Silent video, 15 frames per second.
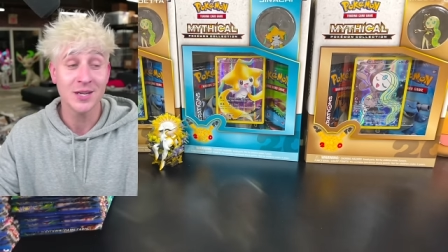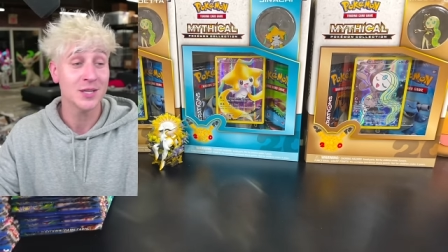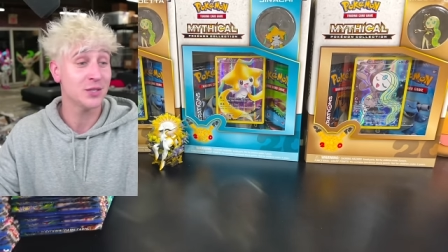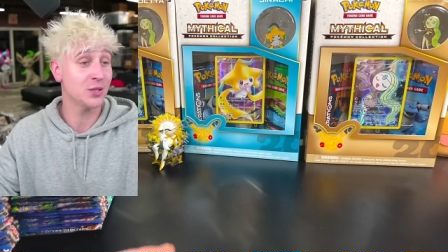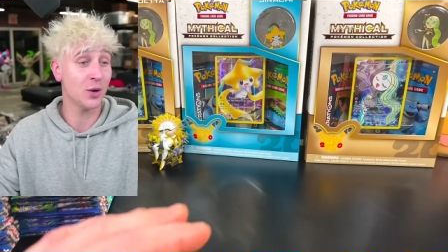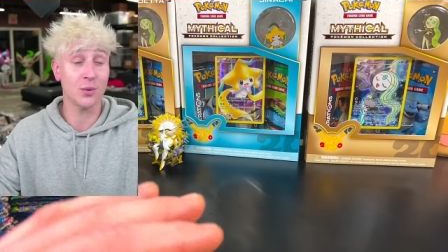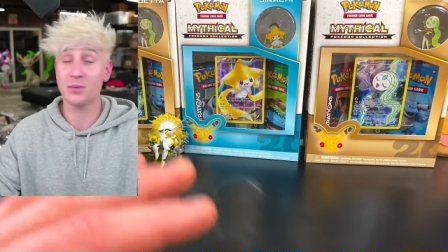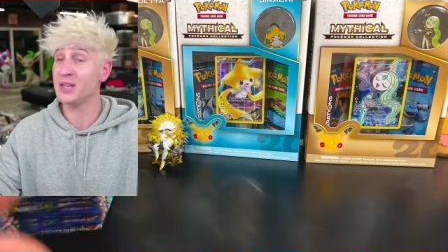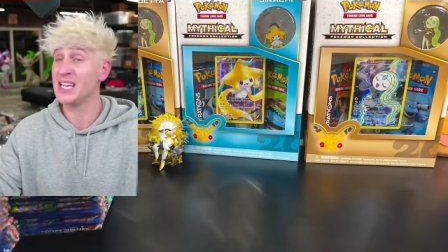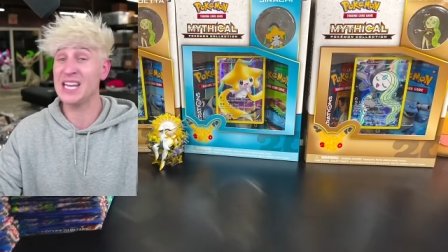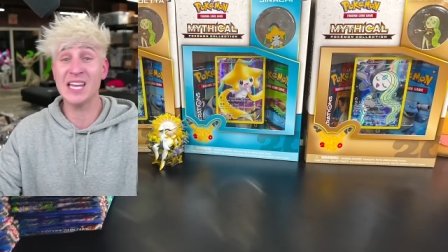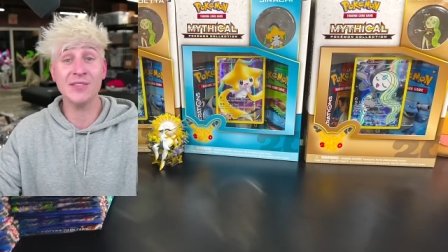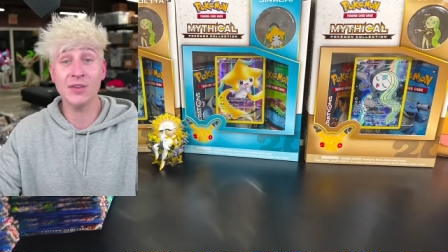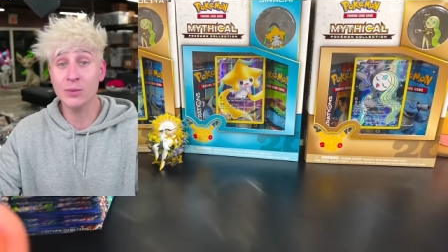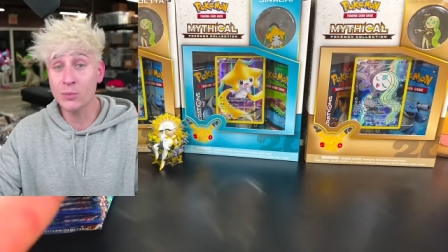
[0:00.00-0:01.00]
So
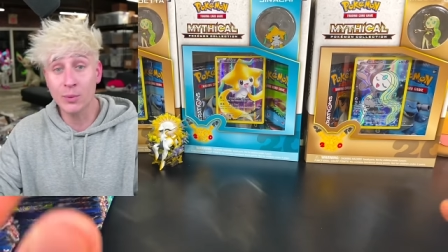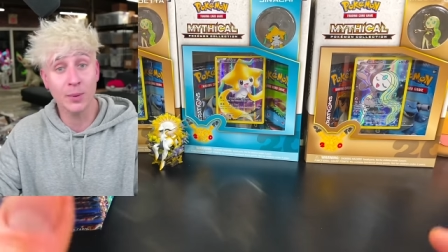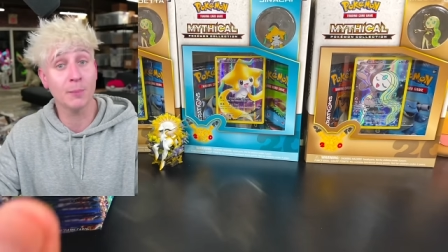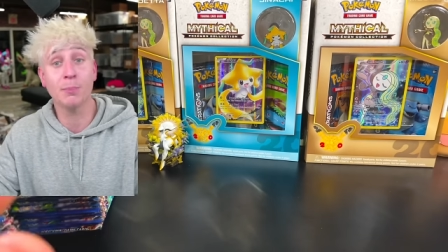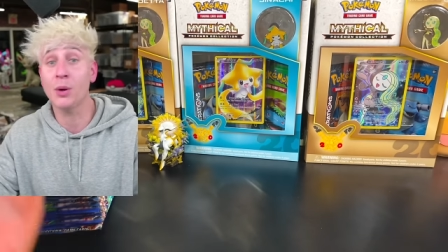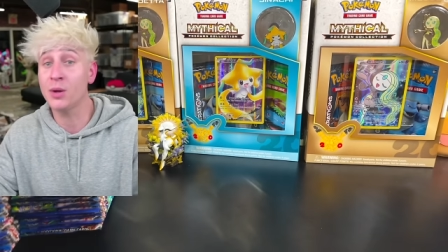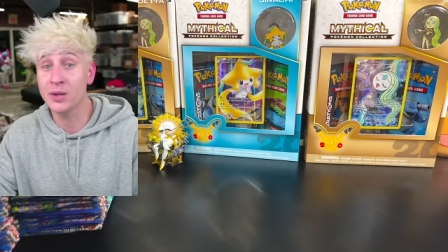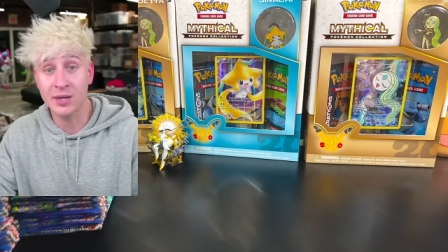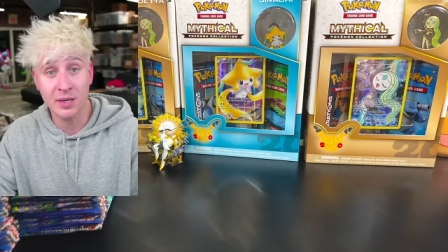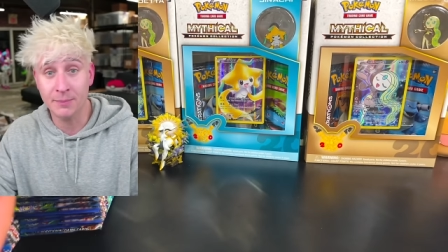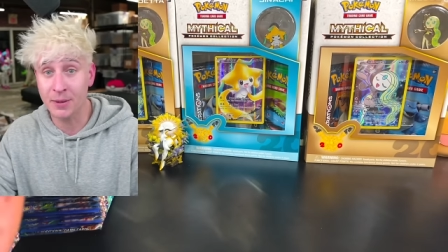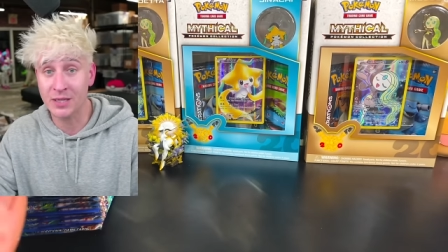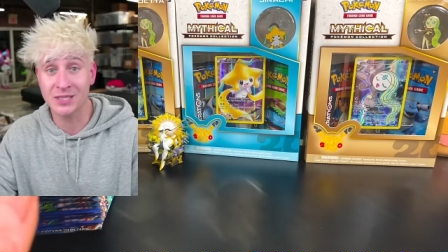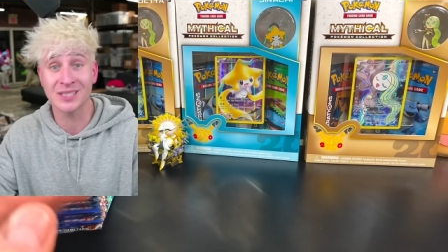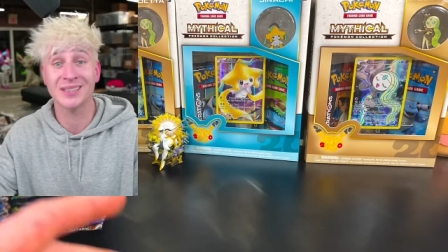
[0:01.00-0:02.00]
even when we're balling on a
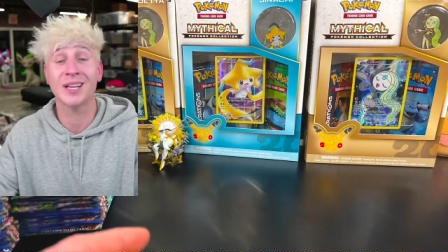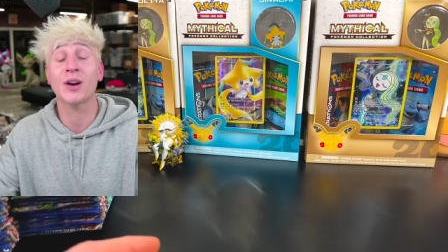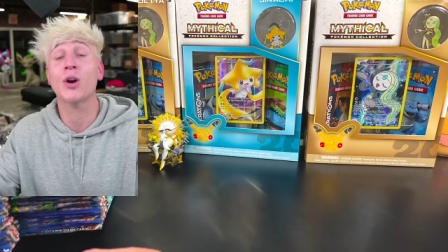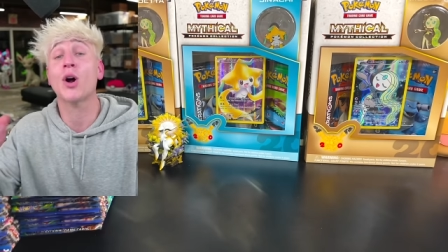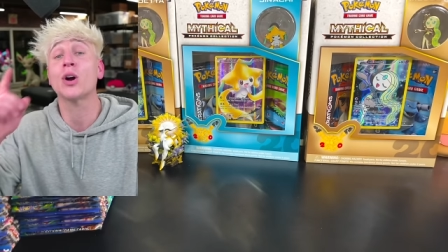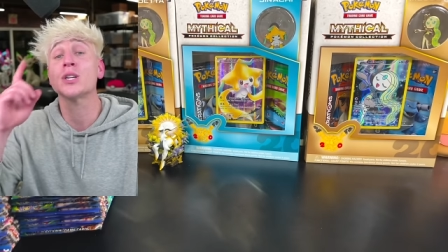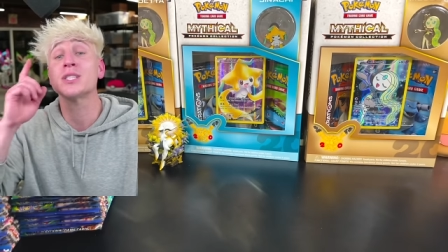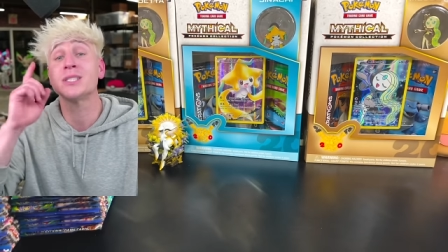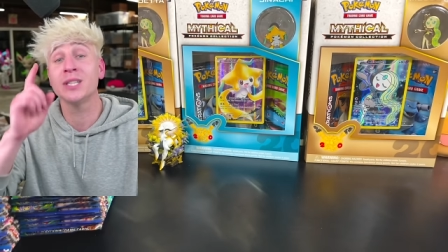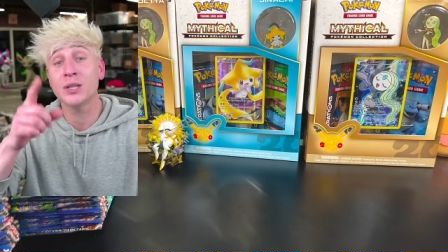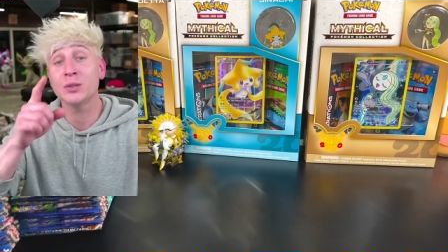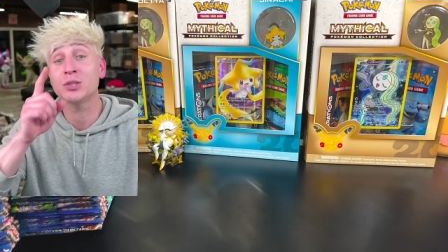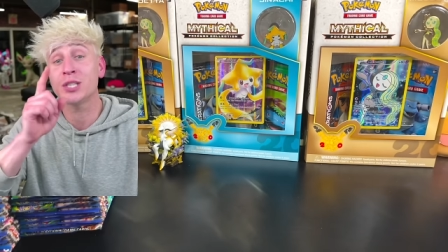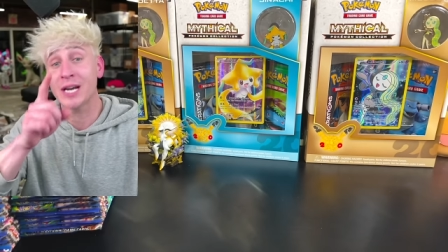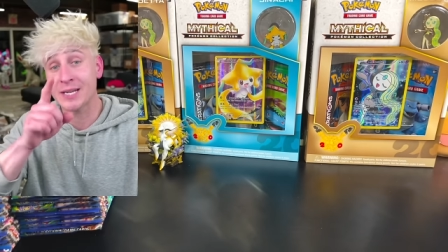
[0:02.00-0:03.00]
budget, there are still
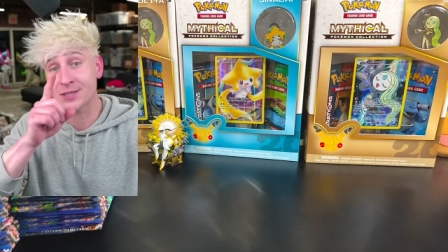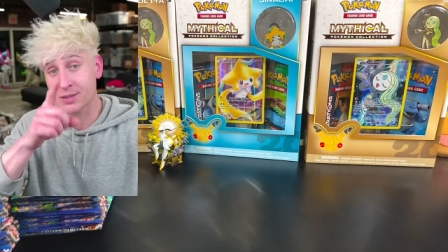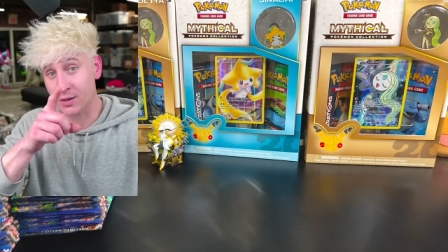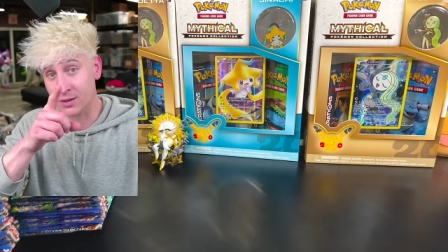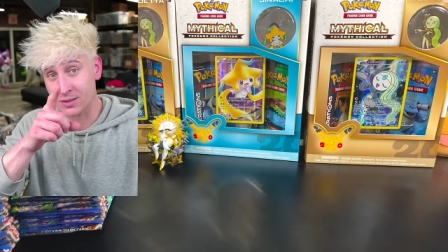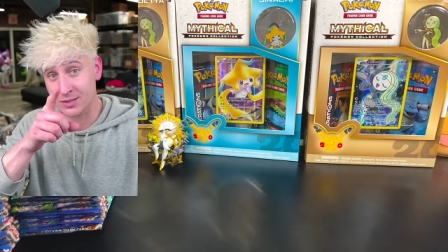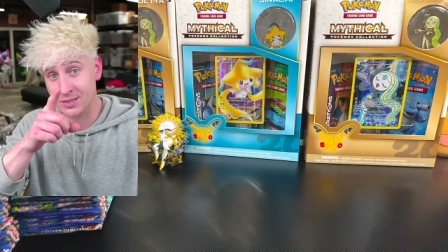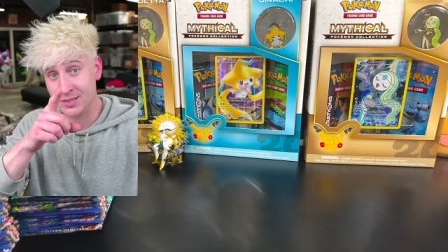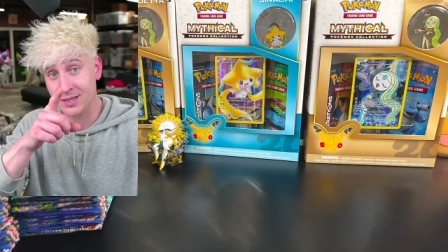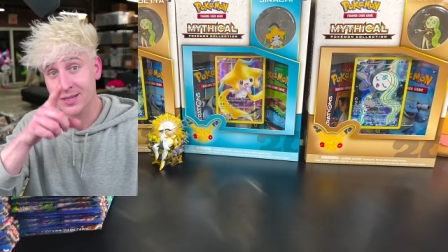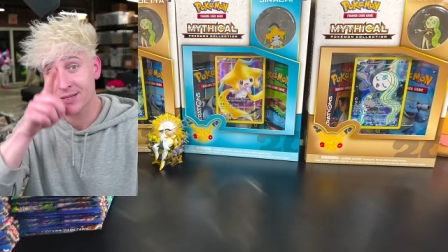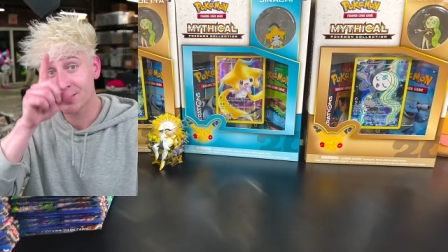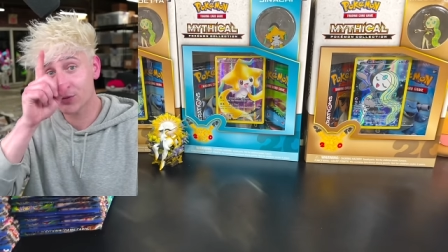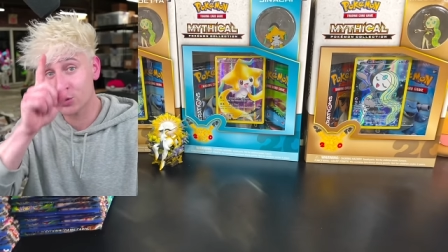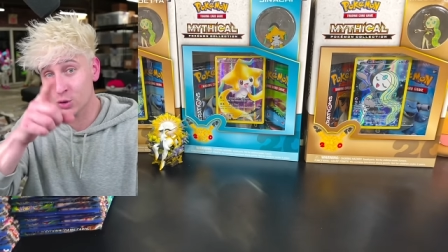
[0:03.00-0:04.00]
chase cards
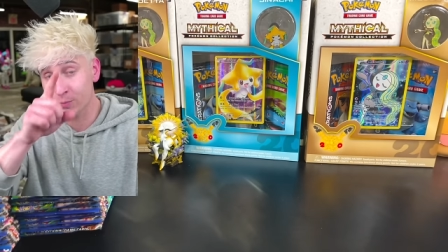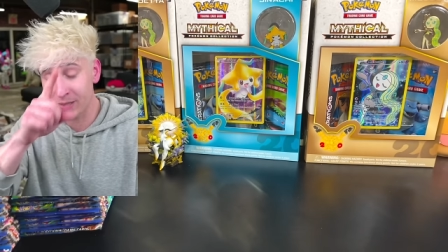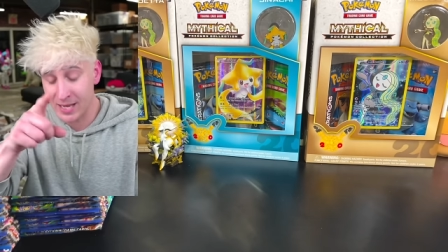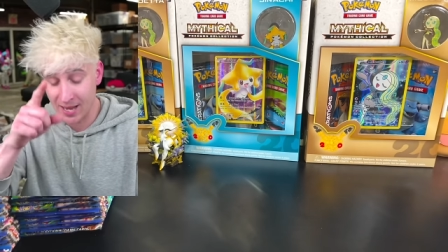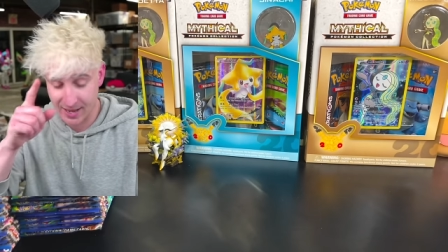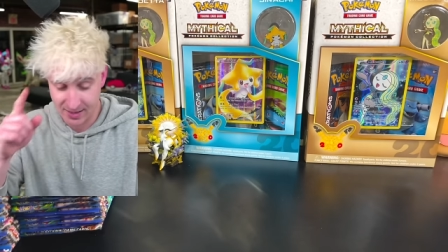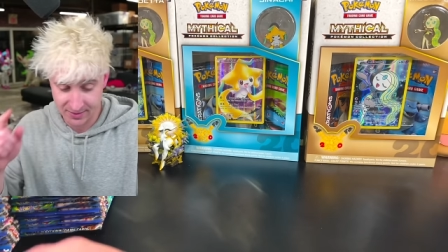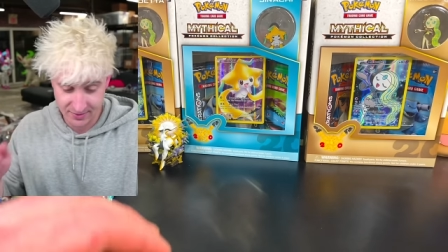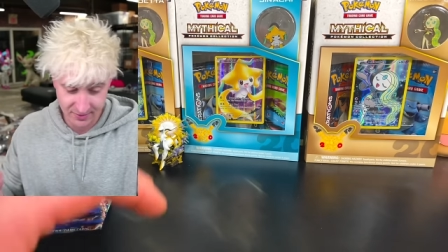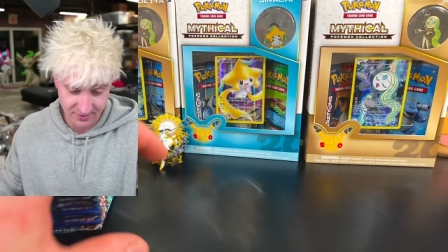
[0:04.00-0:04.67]
to be had.